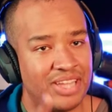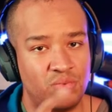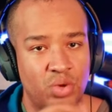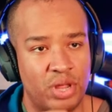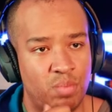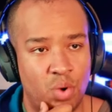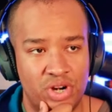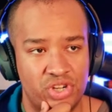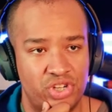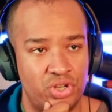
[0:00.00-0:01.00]
really important
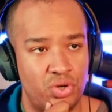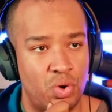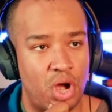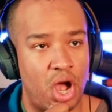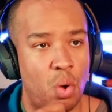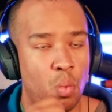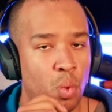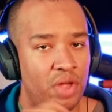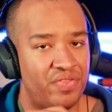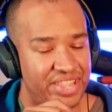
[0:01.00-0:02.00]
too
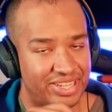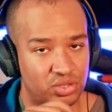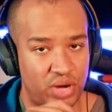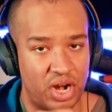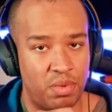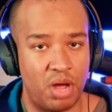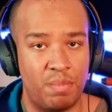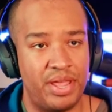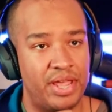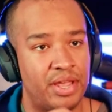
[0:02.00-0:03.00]
one thing that's great about
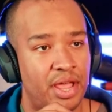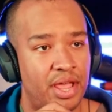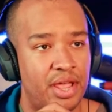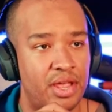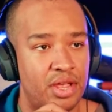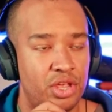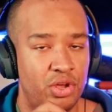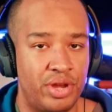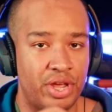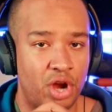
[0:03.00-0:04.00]
being a
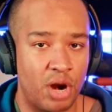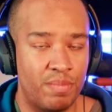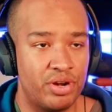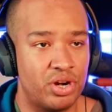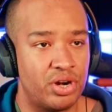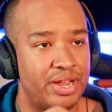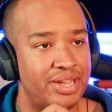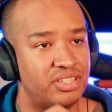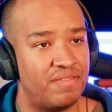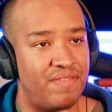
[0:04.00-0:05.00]
union carpenter is
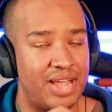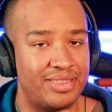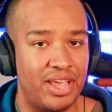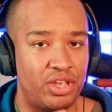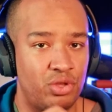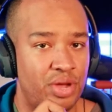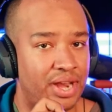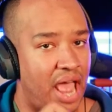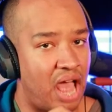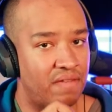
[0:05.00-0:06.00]
the fact that you can
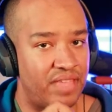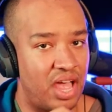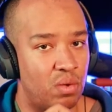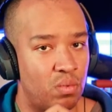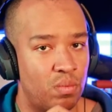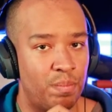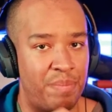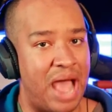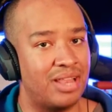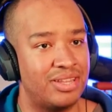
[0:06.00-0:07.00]
have that
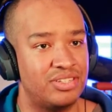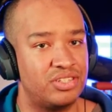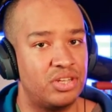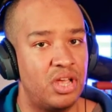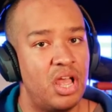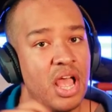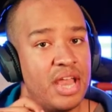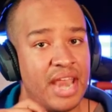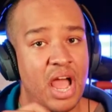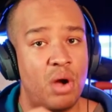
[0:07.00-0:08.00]
balance.
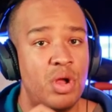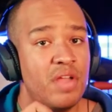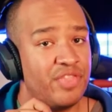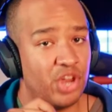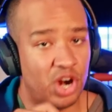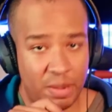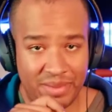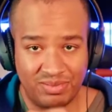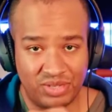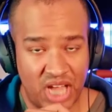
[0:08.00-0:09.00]
Now, there are going to be
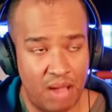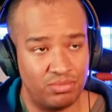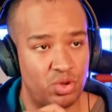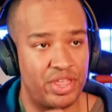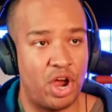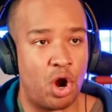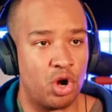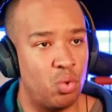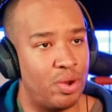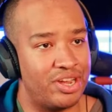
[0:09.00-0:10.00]
some times where they are
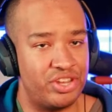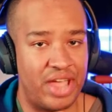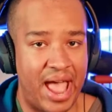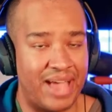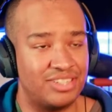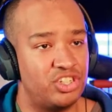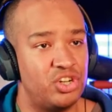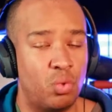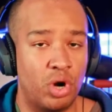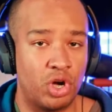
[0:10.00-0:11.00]
going to ask you to
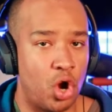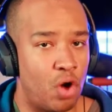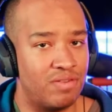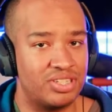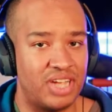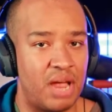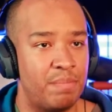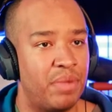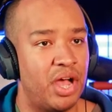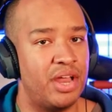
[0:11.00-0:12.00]
work overtime,
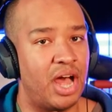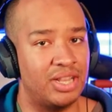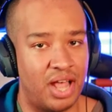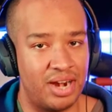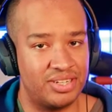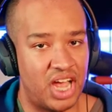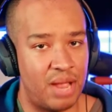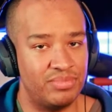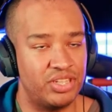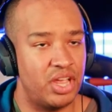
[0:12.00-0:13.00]
but a lot of
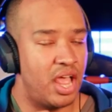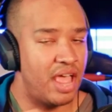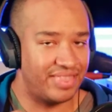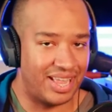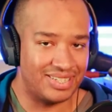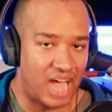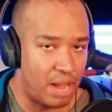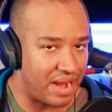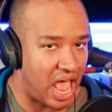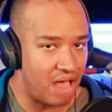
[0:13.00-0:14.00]
times that time and a
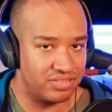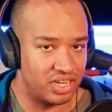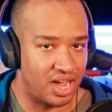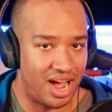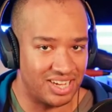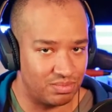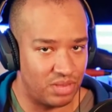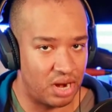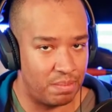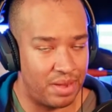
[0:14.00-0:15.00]
half is going to cost a lot
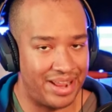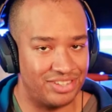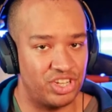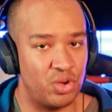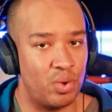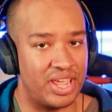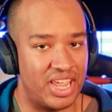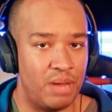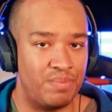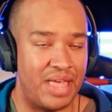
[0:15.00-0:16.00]
of money. So you want to
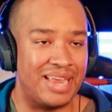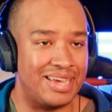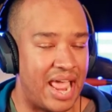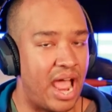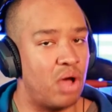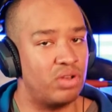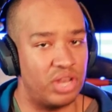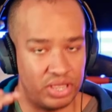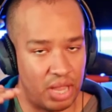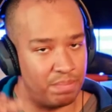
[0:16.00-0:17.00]
keep that down,
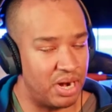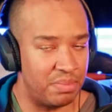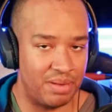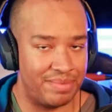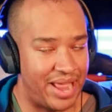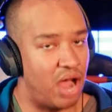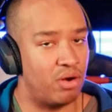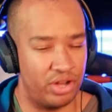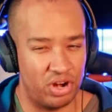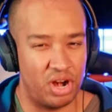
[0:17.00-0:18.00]
that premium down.
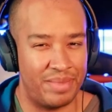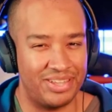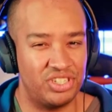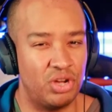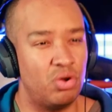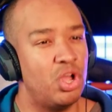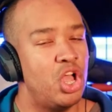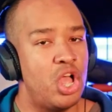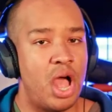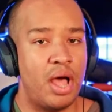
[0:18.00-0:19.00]
You know what I mean? So,
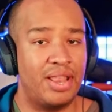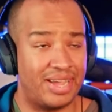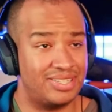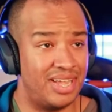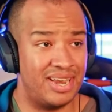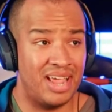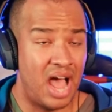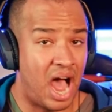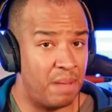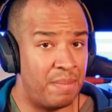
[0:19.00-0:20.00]
like I said,
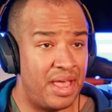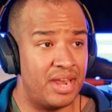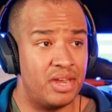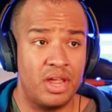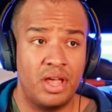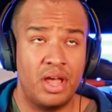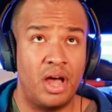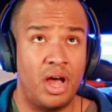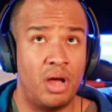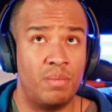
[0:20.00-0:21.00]
I made
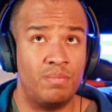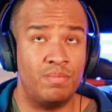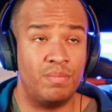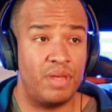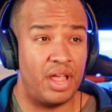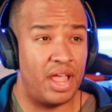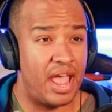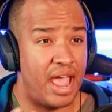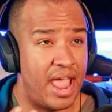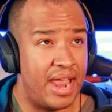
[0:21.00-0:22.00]
um
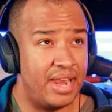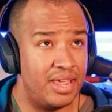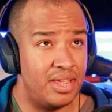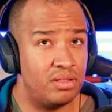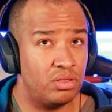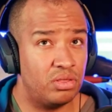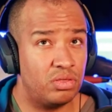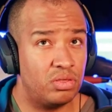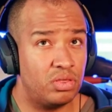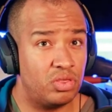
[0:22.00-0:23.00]

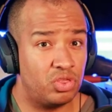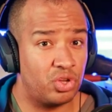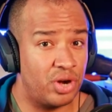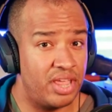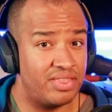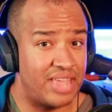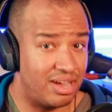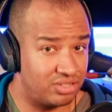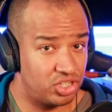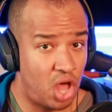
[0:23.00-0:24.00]

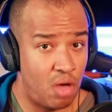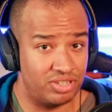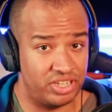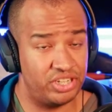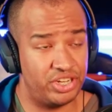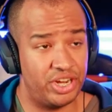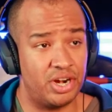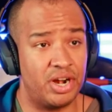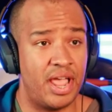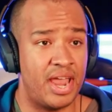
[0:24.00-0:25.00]
$83,000 this
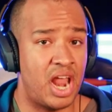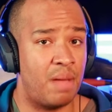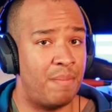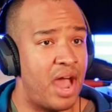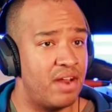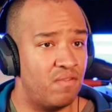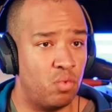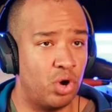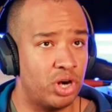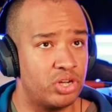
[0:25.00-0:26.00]
year, and I might have
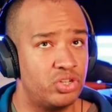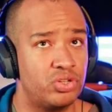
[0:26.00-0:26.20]
worked,